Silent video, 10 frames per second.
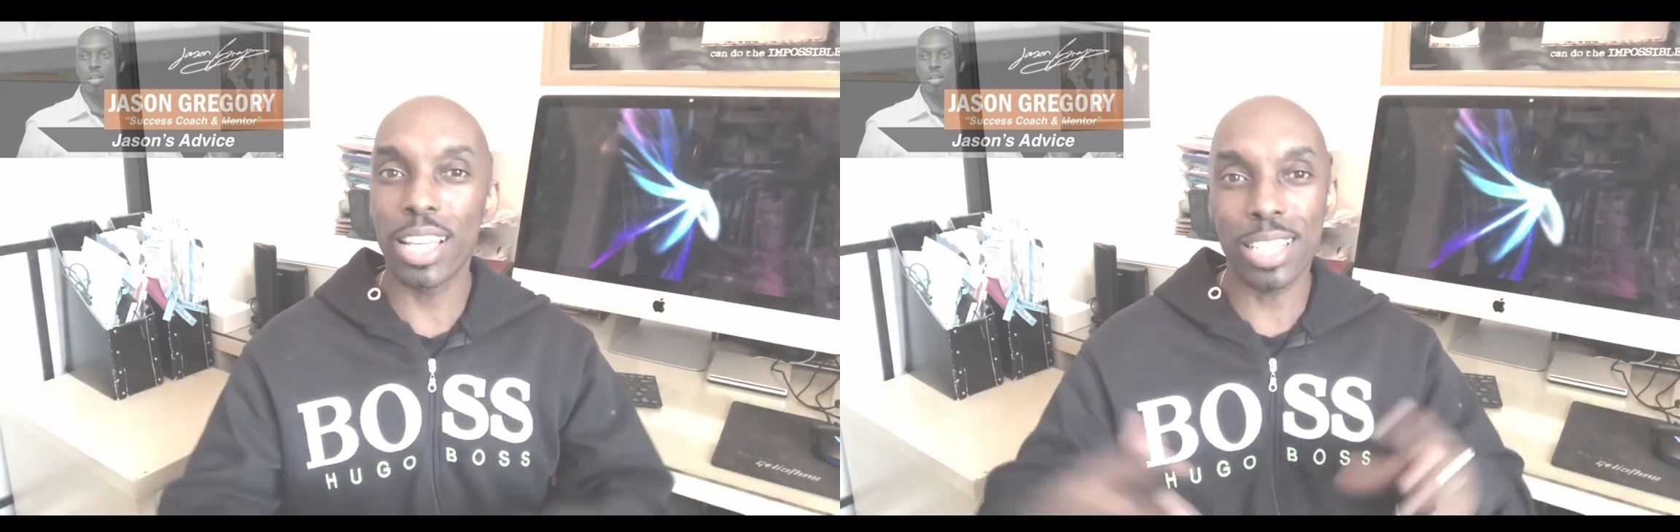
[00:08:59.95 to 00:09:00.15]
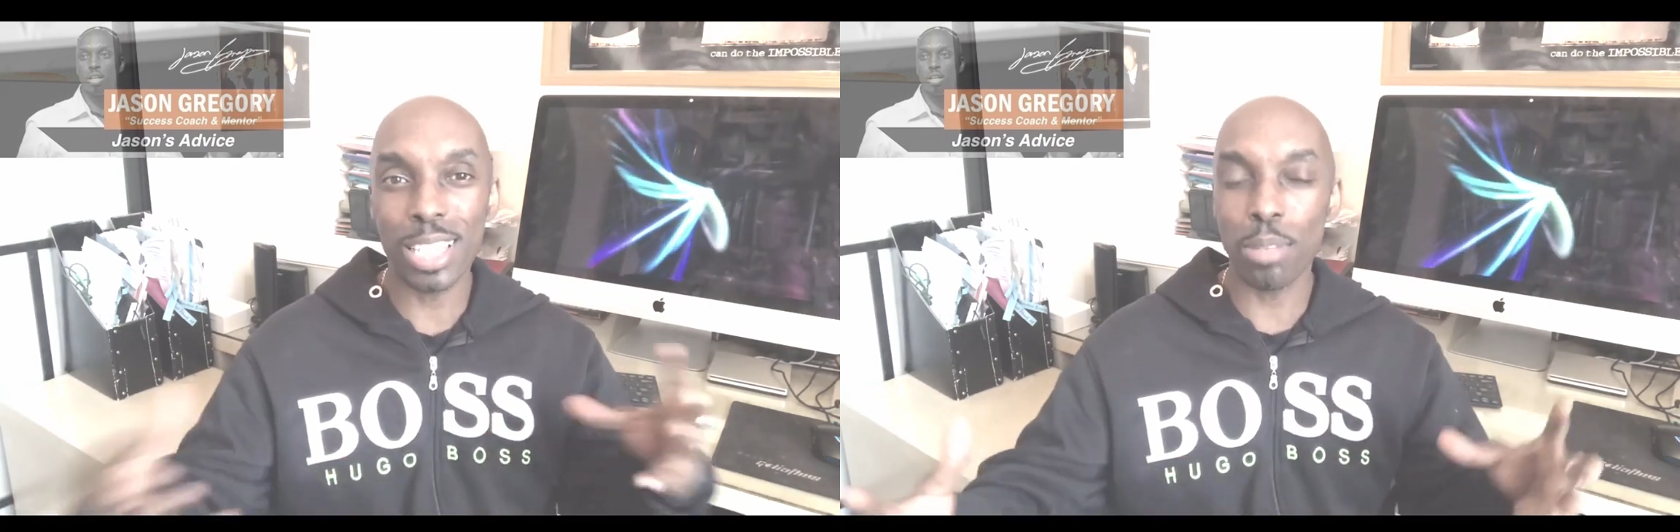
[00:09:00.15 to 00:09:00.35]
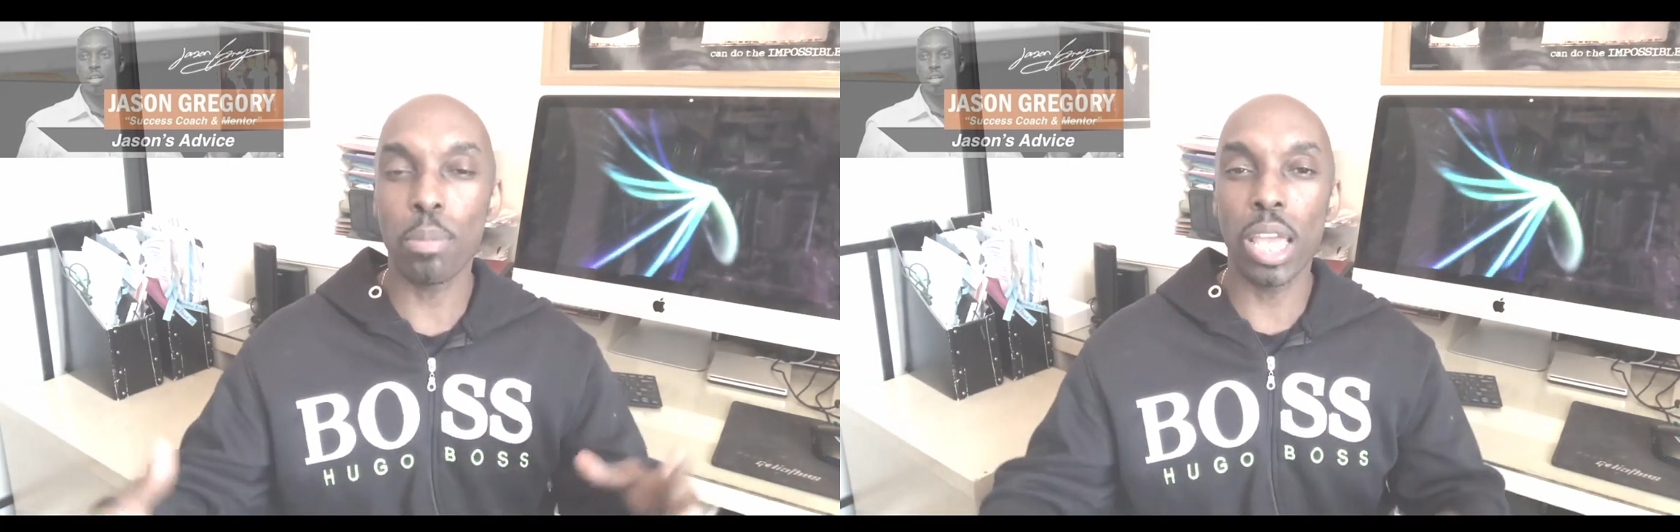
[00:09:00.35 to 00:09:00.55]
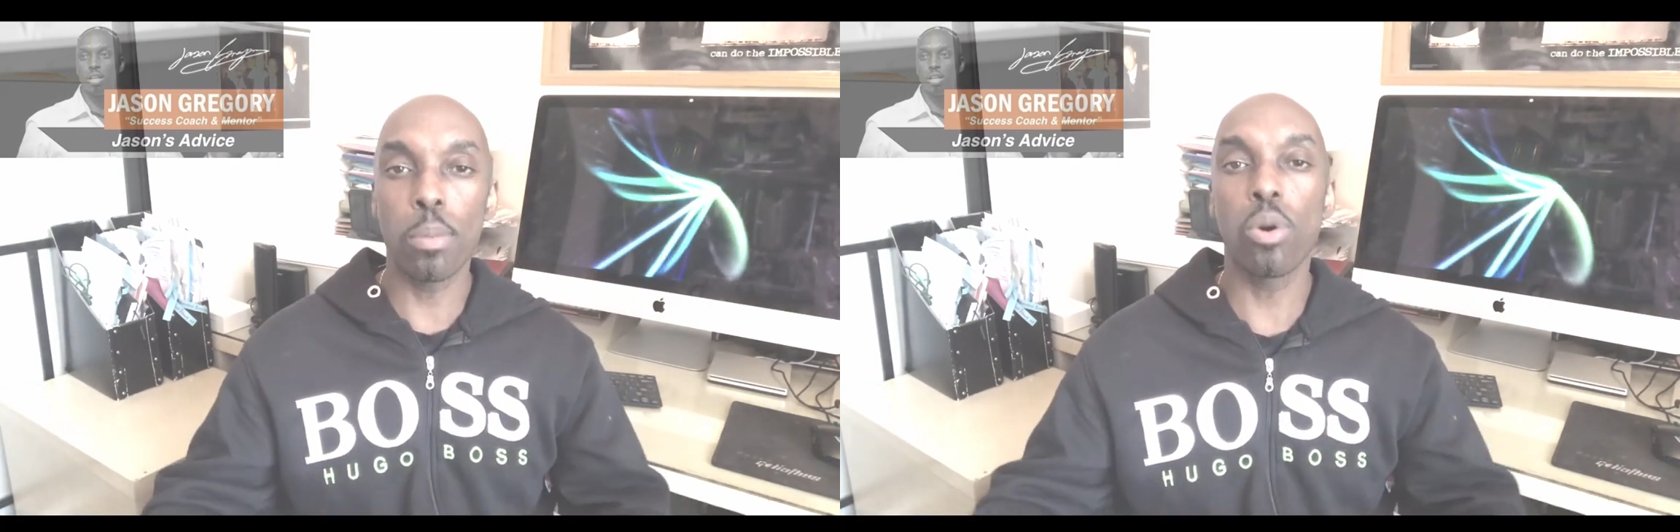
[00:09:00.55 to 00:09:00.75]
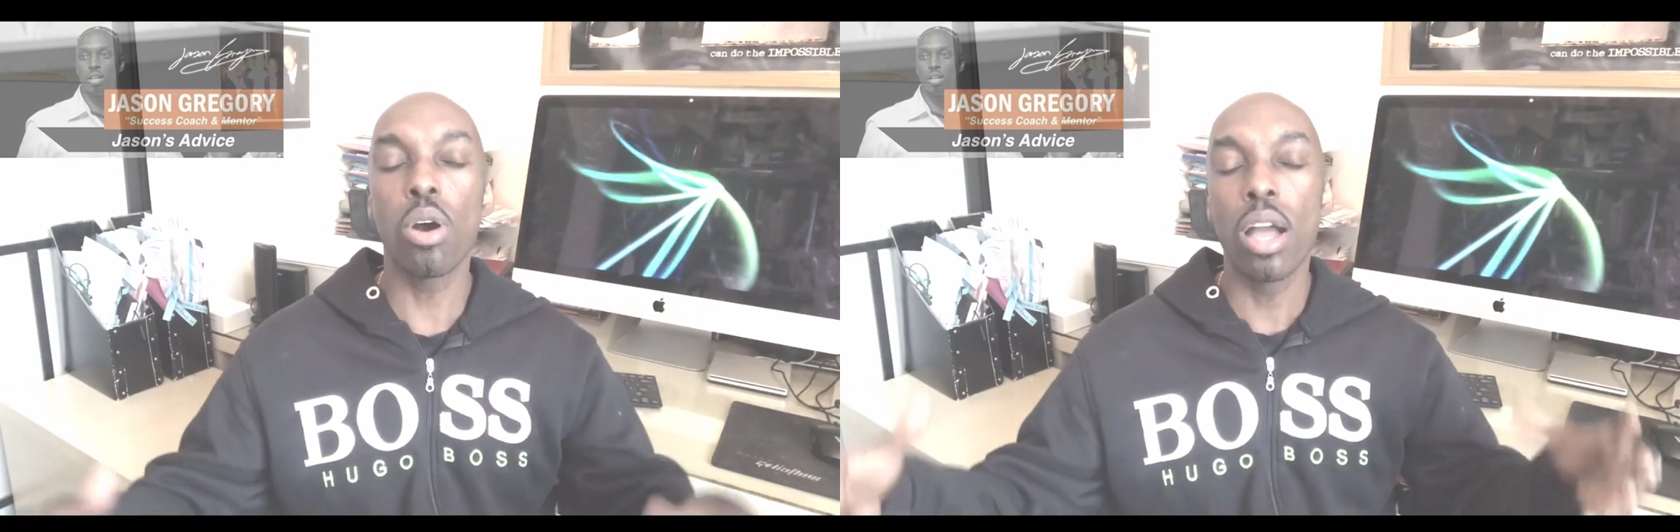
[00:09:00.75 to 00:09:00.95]
existing
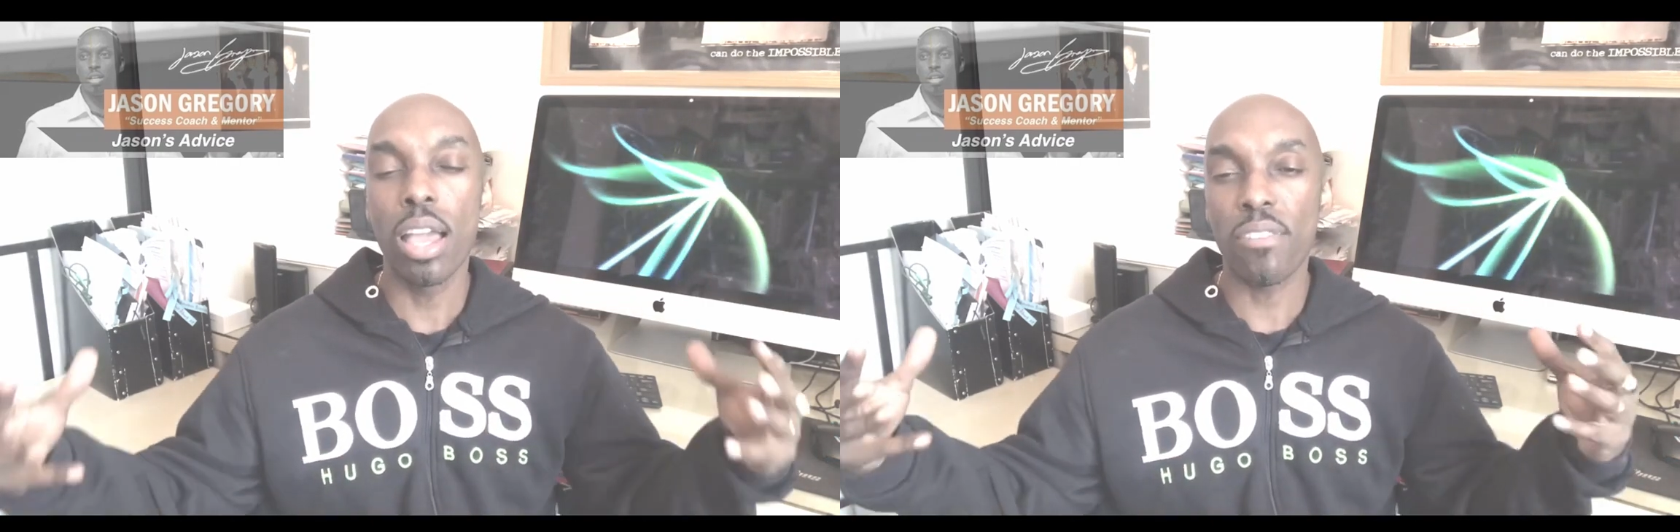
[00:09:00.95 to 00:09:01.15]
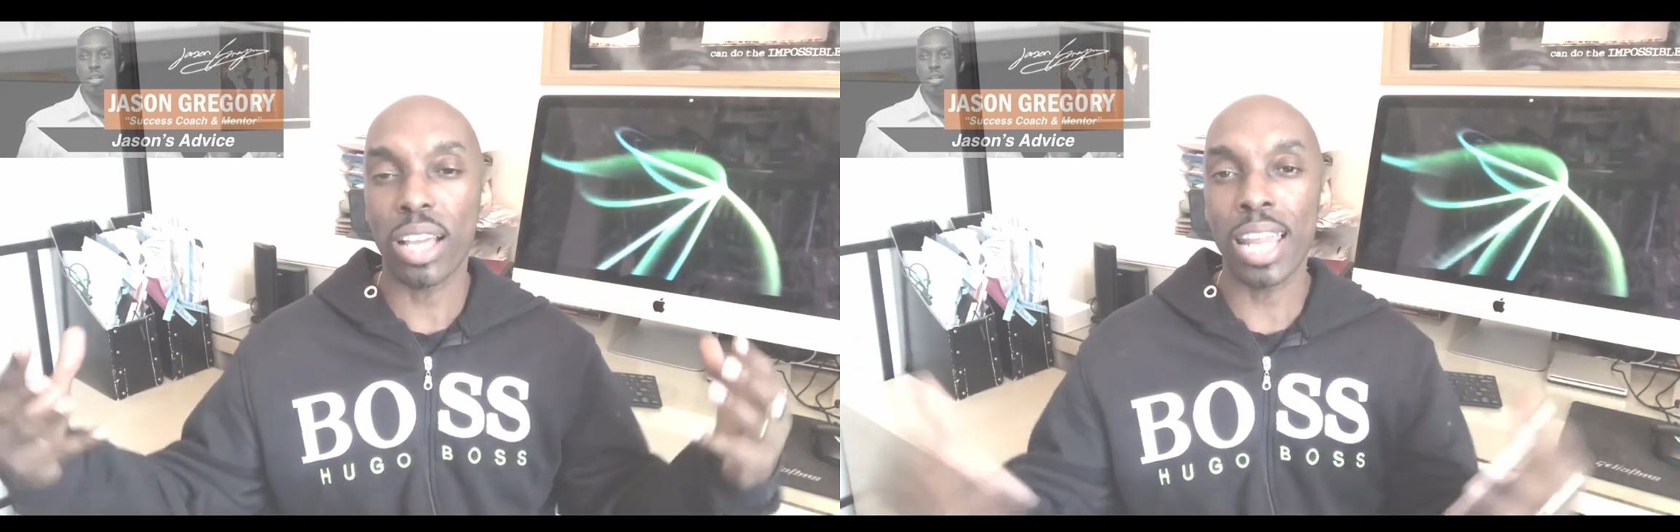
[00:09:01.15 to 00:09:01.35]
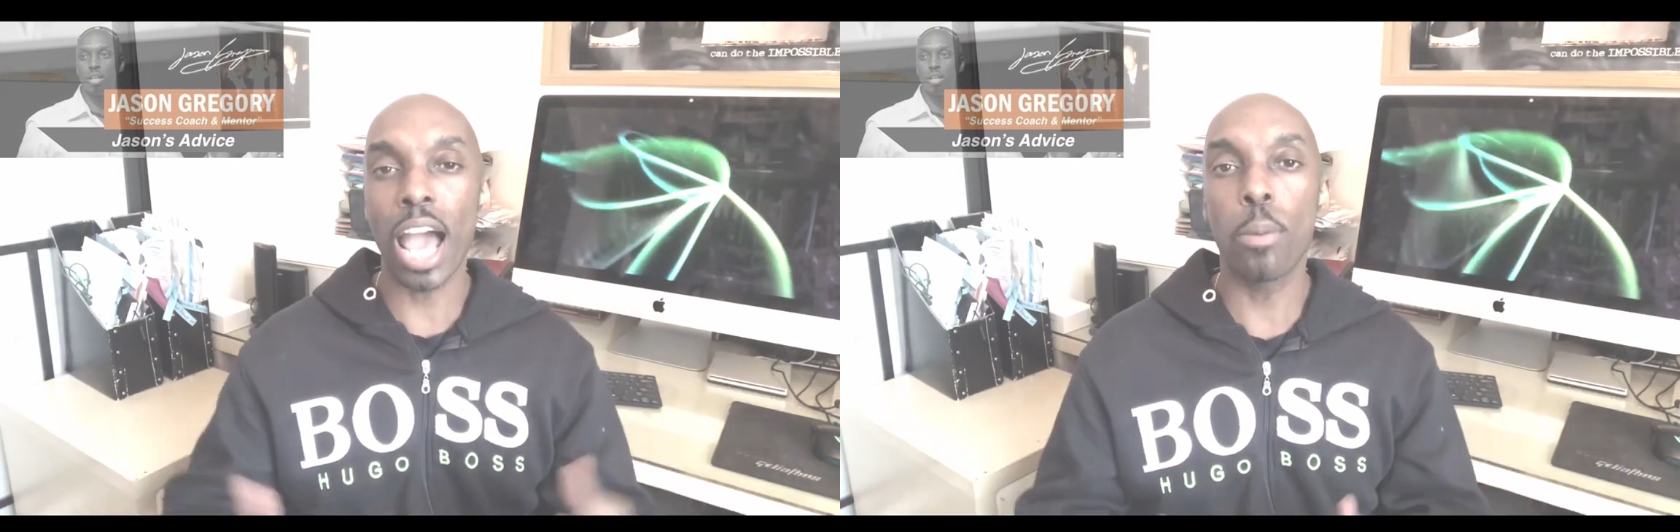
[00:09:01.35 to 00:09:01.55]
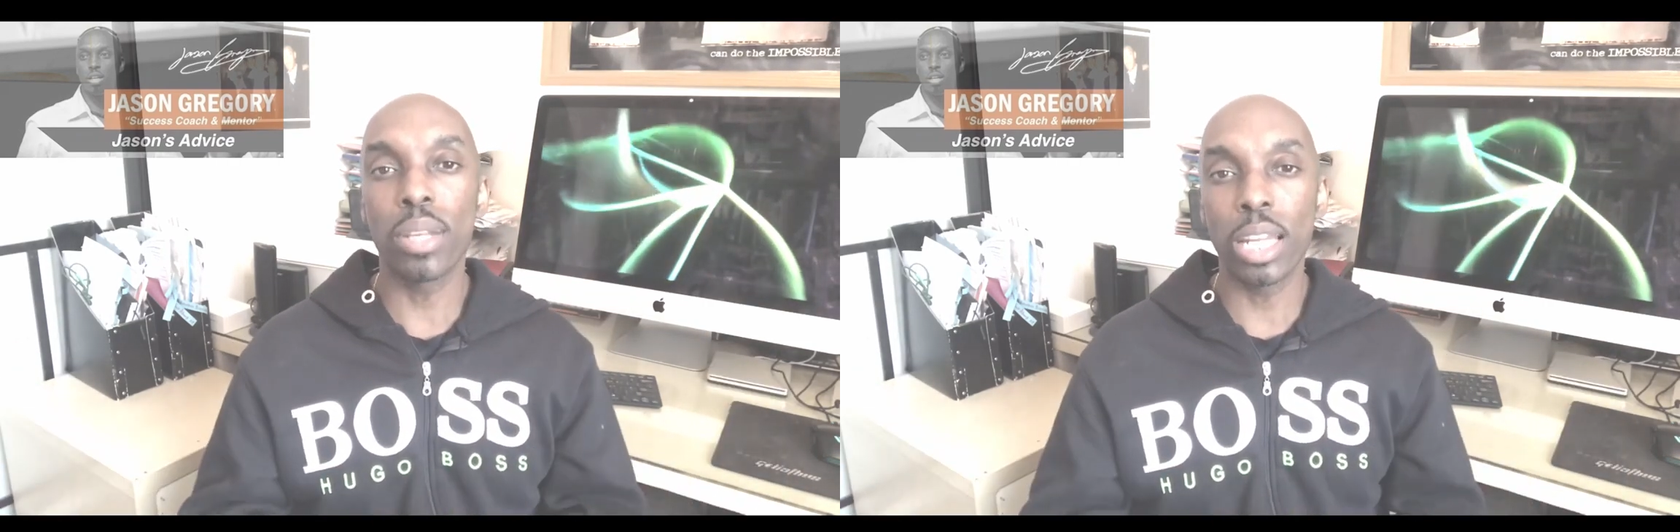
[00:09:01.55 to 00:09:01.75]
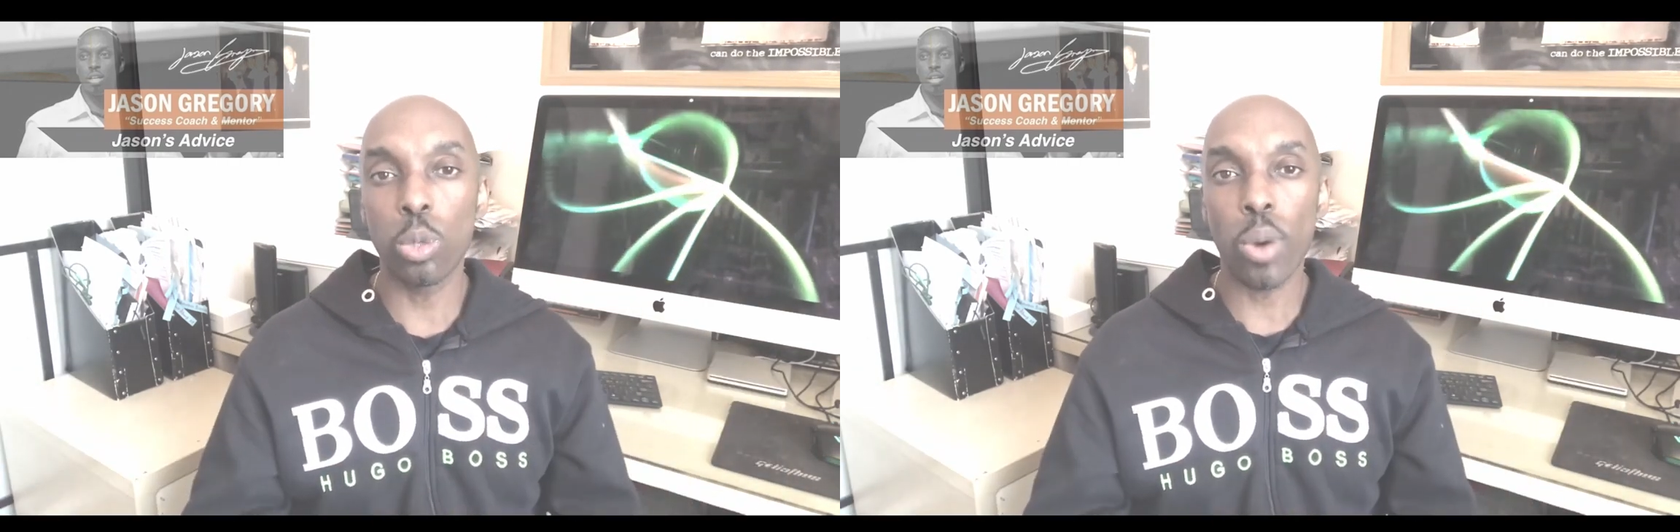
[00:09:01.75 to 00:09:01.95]
people, if I can
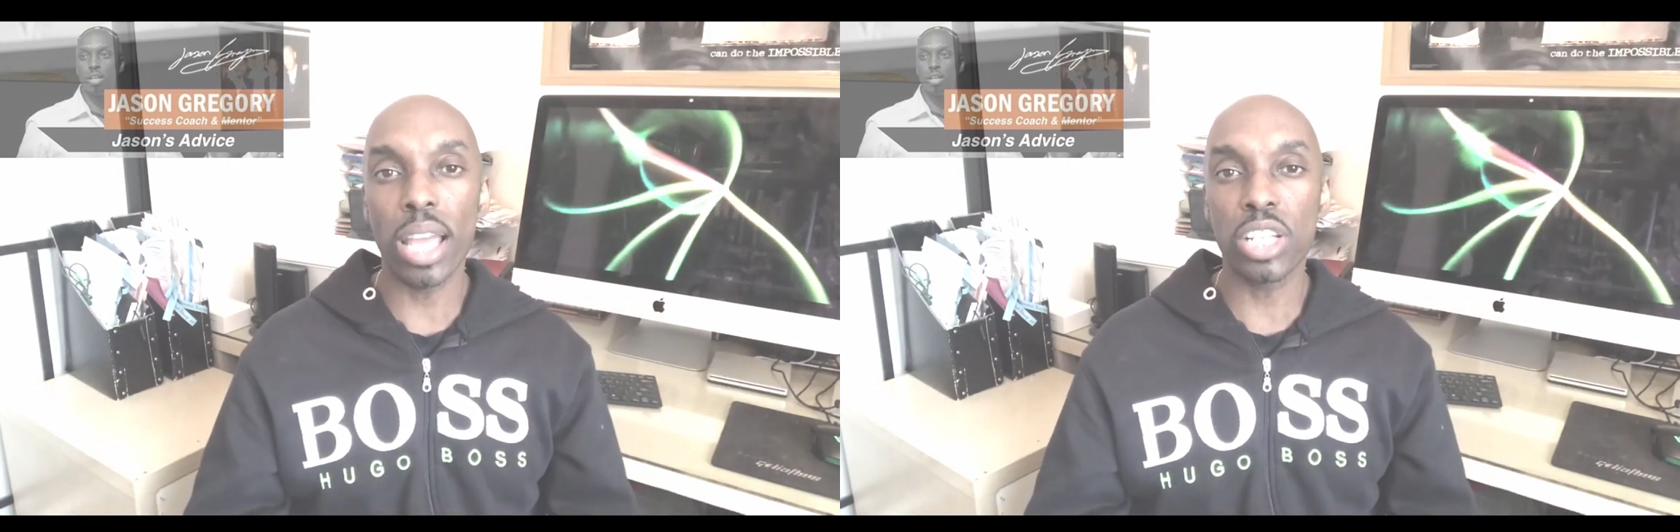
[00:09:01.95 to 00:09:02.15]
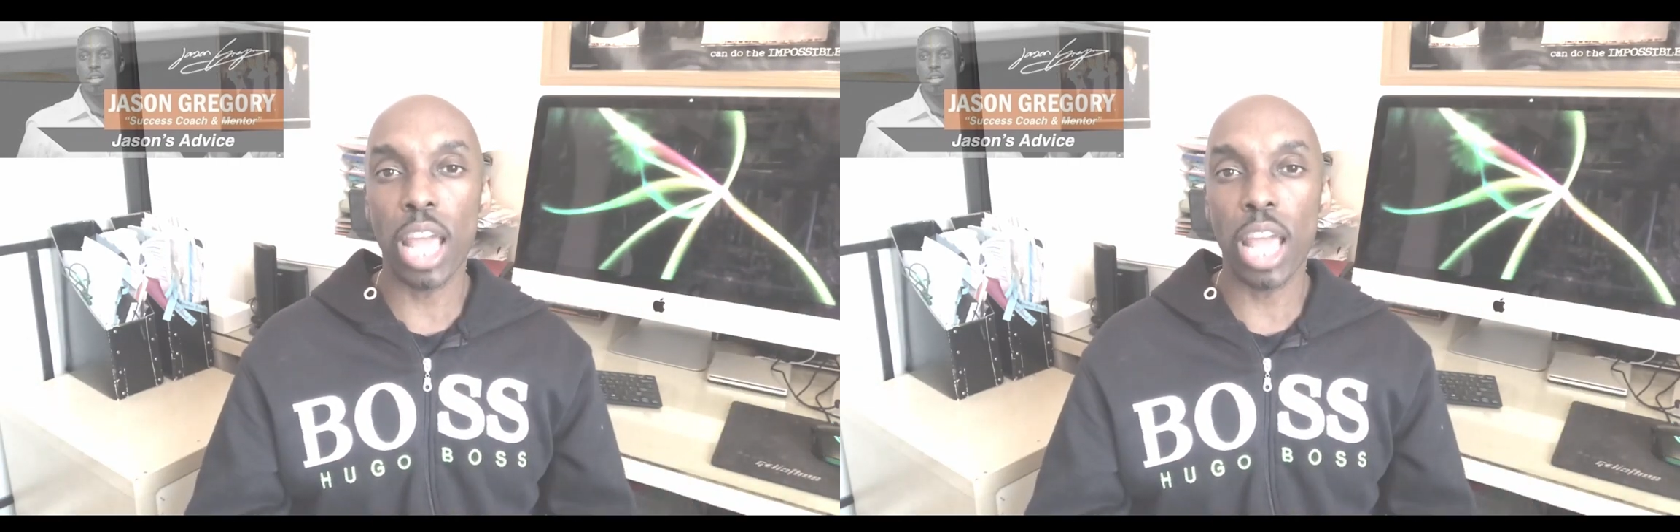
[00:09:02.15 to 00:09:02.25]
help in any way,